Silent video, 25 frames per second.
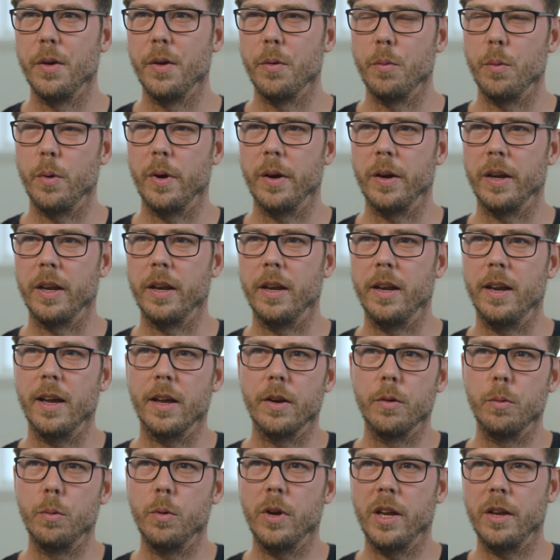where you
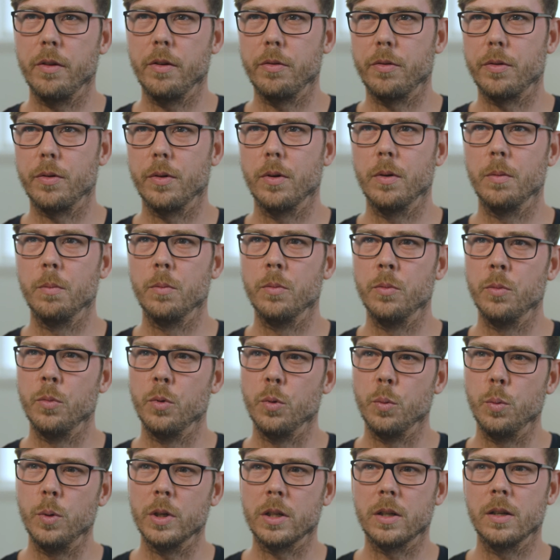get away from
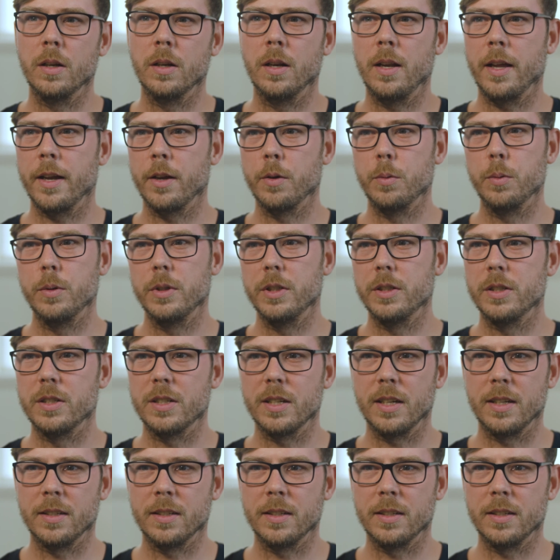written language